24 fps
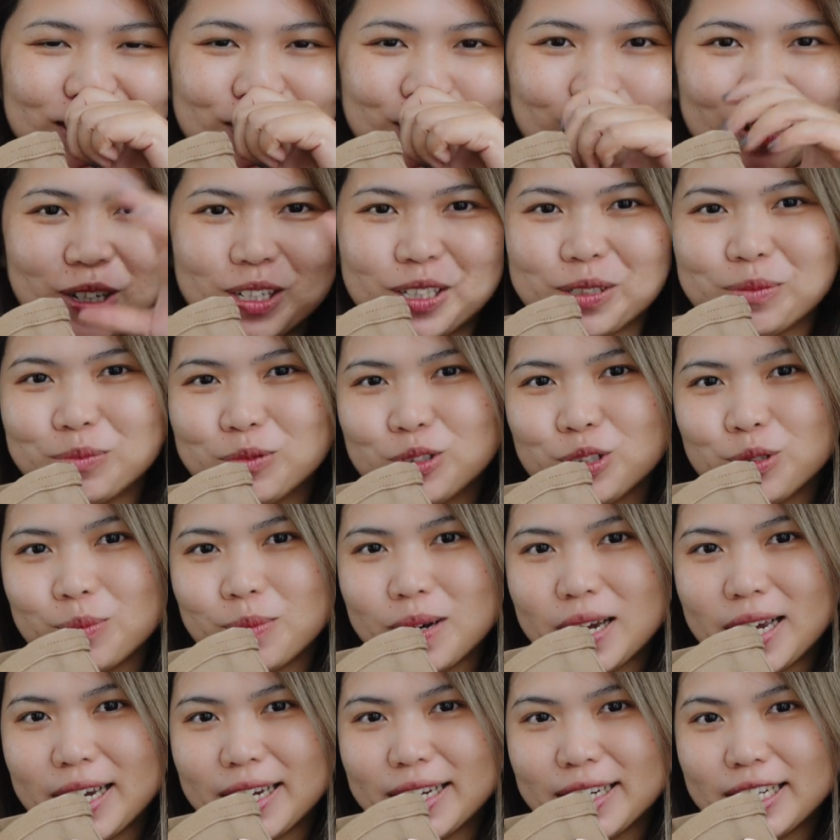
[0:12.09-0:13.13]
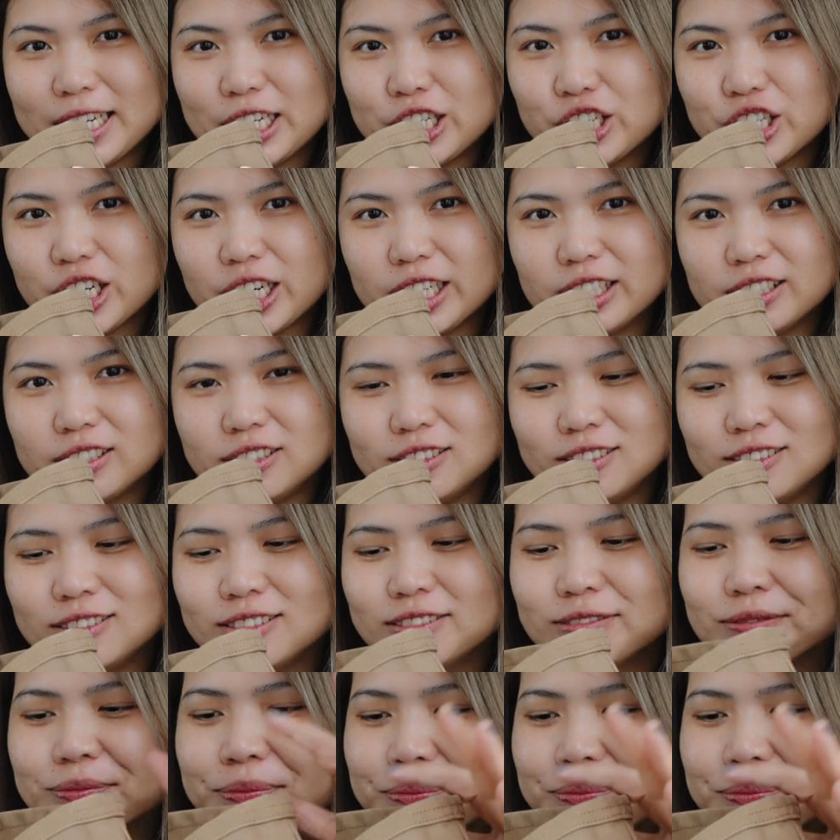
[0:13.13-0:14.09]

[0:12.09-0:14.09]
Welcome to my channel.